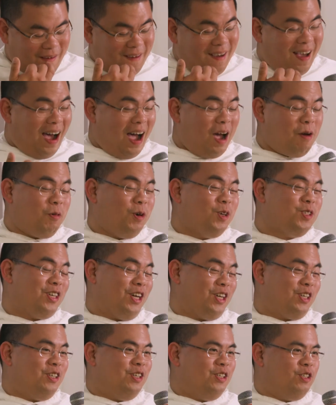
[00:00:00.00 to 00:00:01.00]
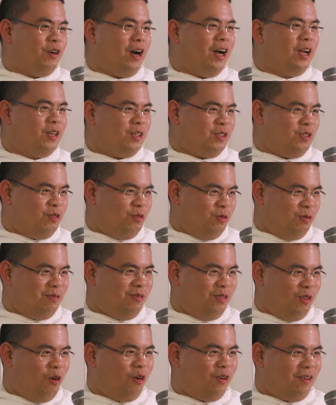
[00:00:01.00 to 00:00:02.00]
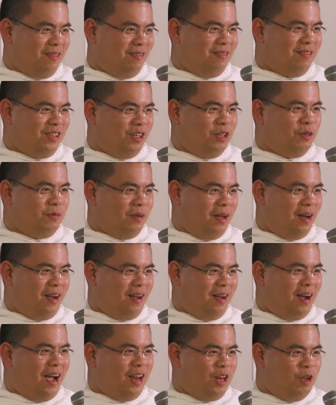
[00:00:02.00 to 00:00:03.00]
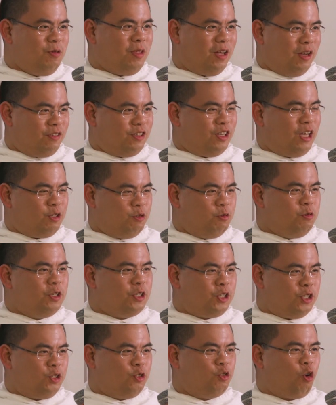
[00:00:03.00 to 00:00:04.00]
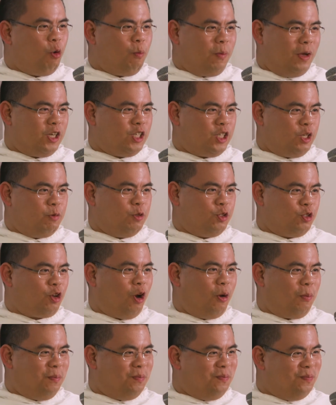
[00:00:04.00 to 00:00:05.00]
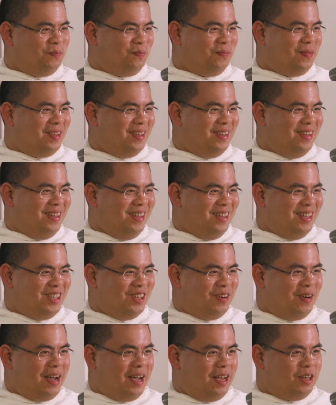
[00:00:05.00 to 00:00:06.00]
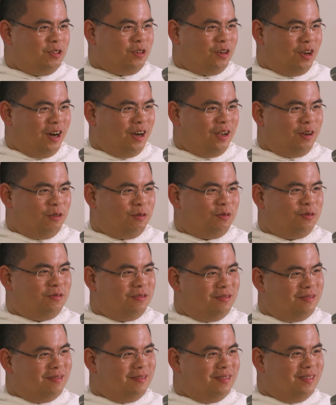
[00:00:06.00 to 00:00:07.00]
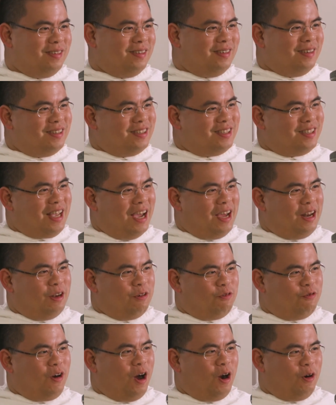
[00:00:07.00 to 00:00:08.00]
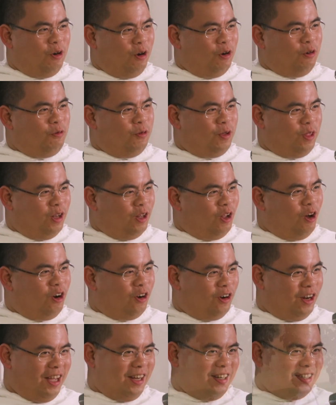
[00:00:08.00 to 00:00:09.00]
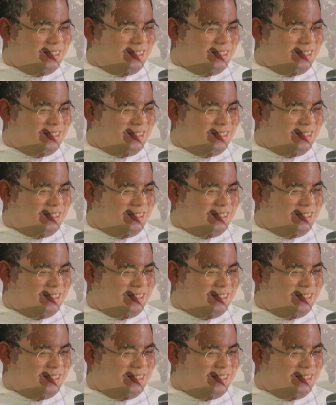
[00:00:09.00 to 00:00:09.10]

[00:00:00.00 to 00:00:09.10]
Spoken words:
I was actually trying to not, I knew that as soon as she saw me, she would stop. So I had to kind of stand afar off with a long lens